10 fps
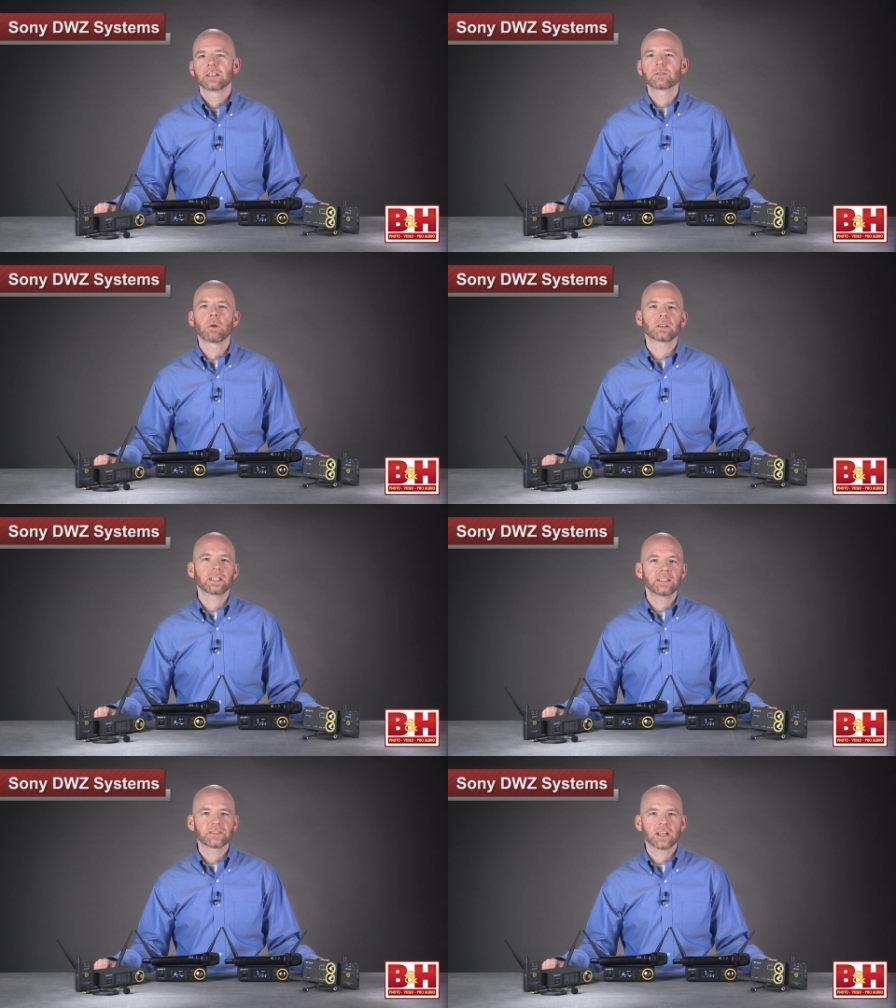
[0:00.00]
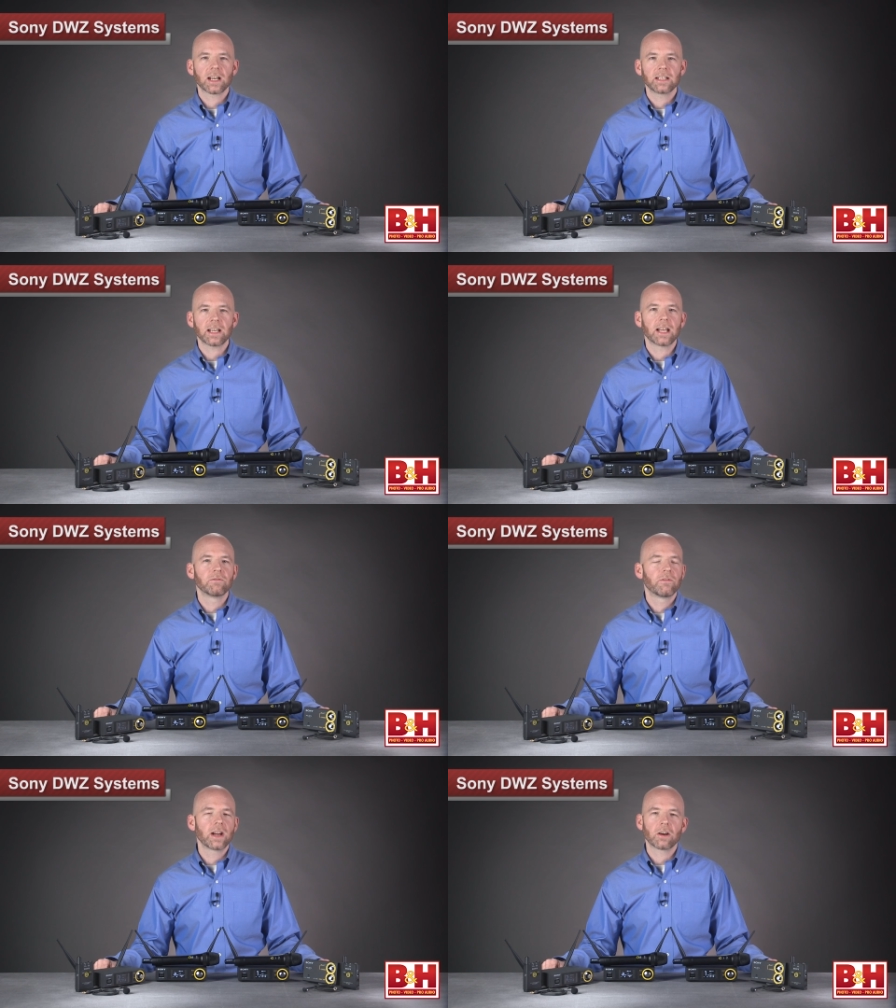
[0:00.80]
Smartly designed
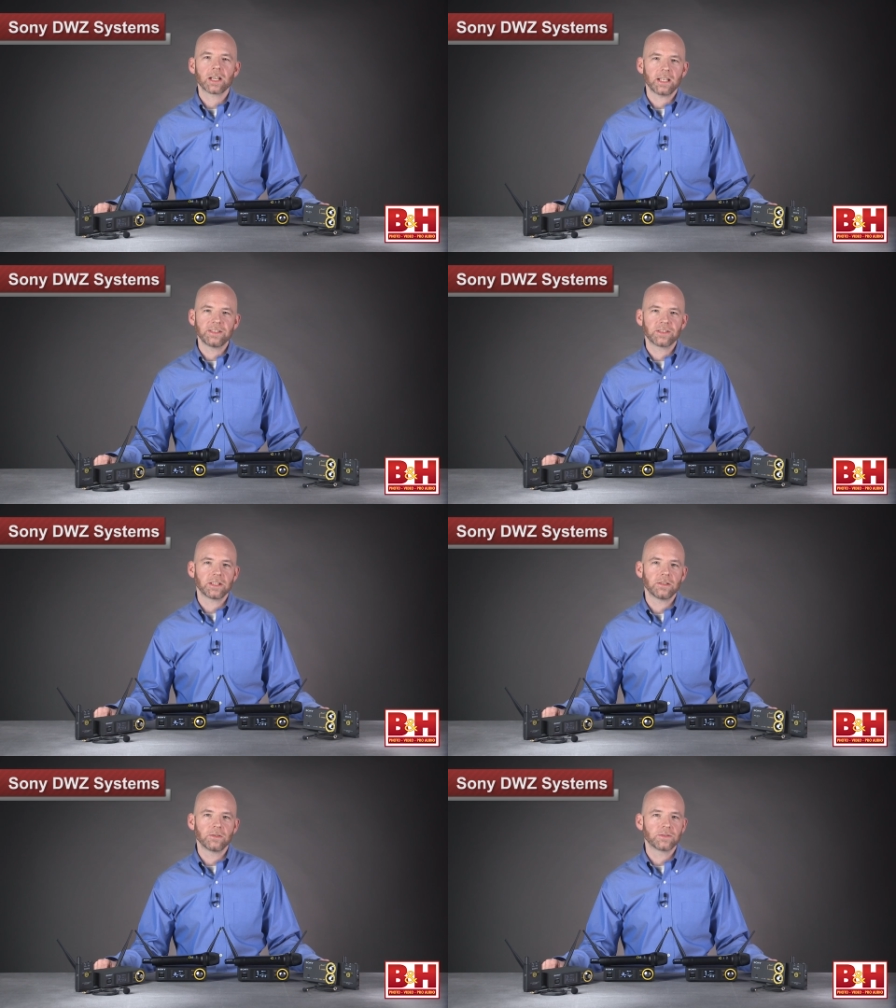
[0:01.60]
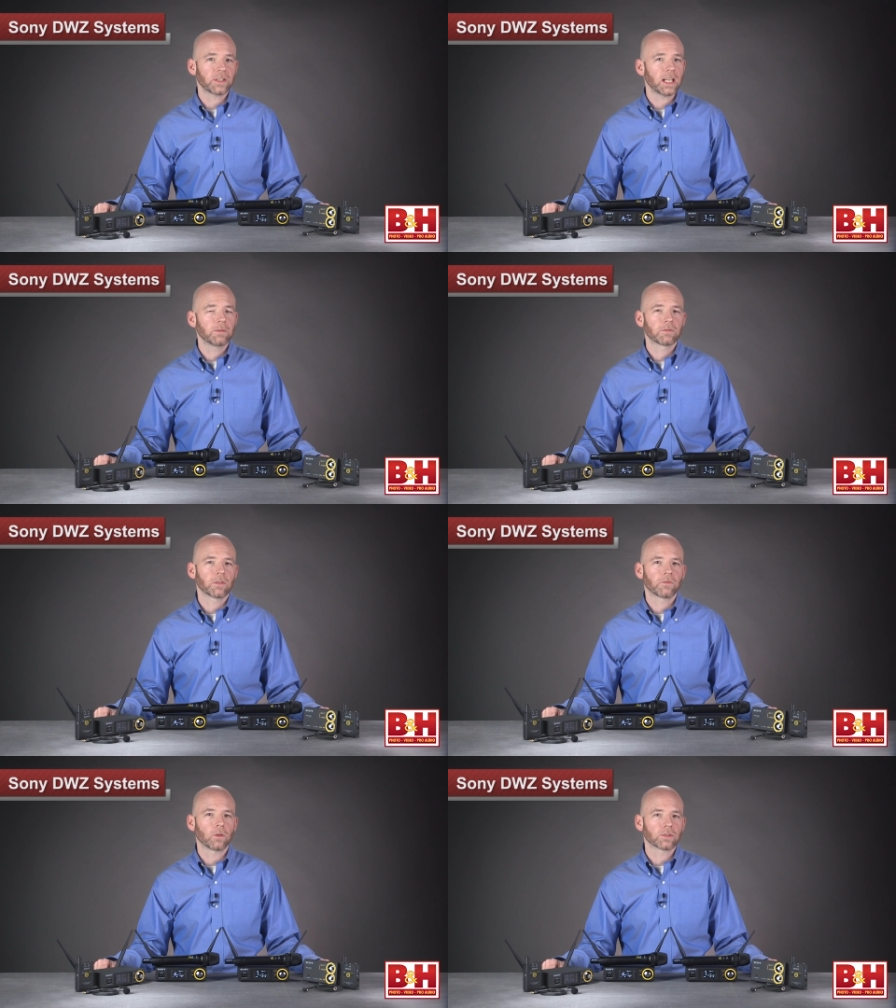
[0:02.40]
and very easy to use, even
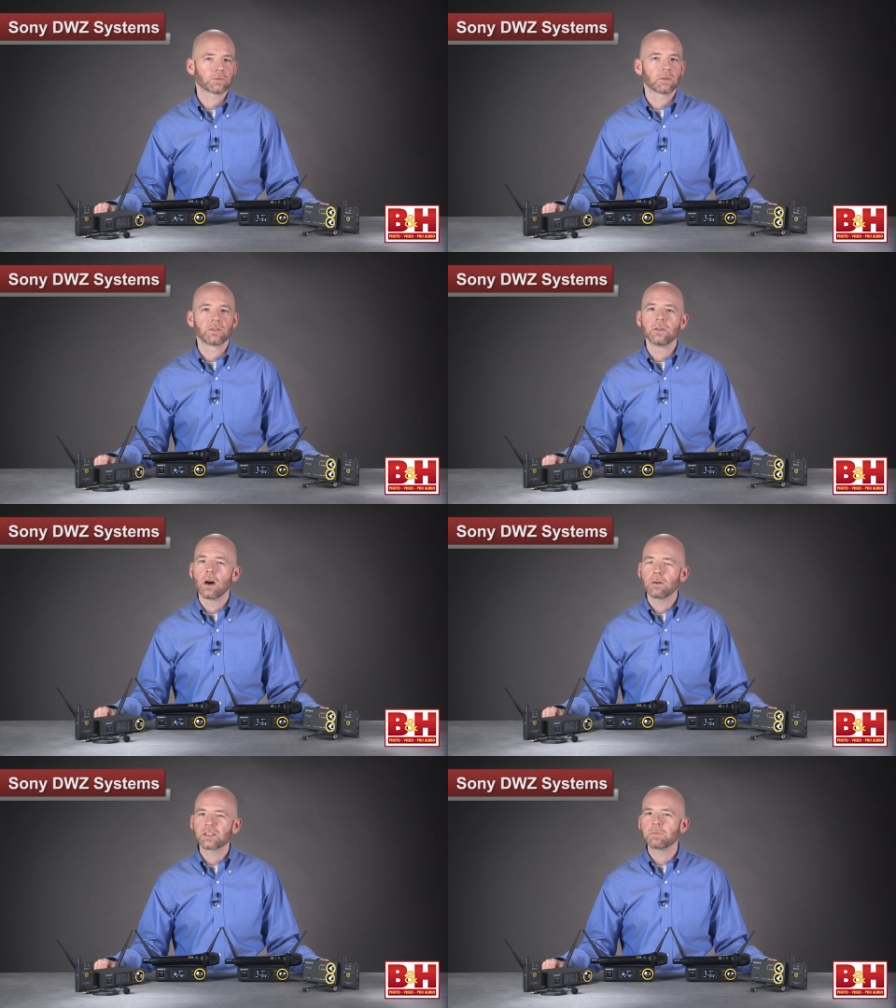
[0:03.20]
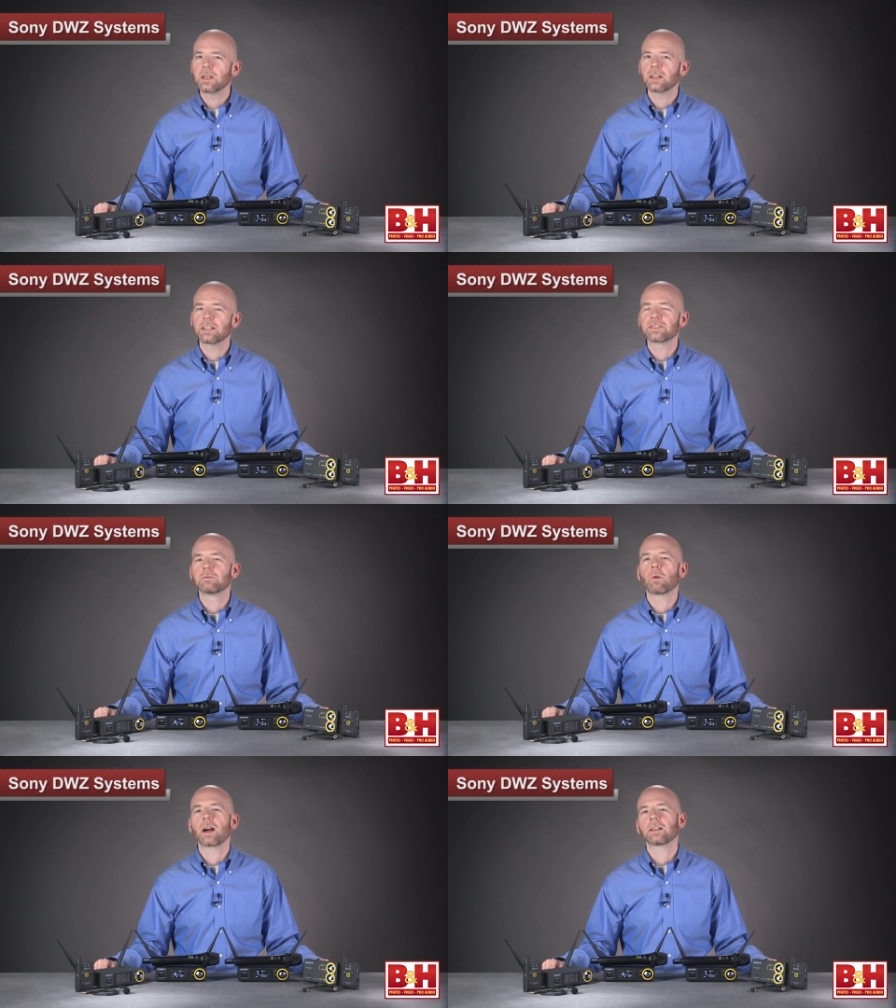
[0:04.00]
for folks with no experience
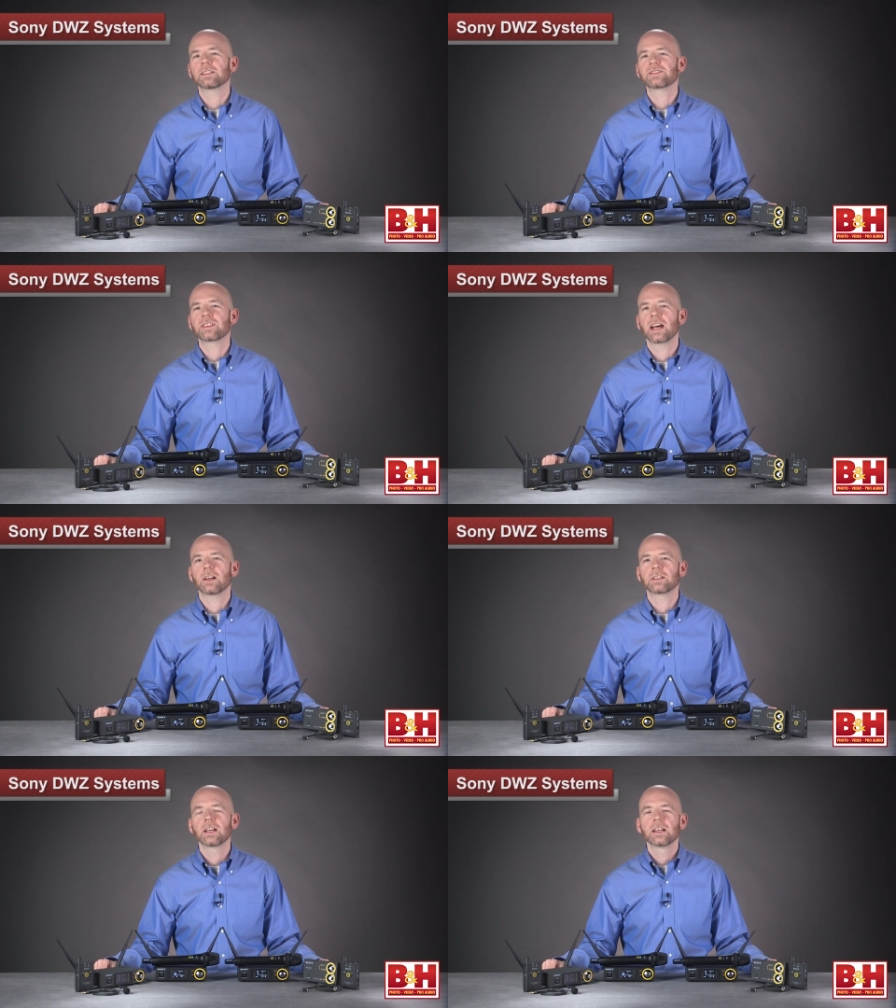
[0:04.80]
in wireless sound,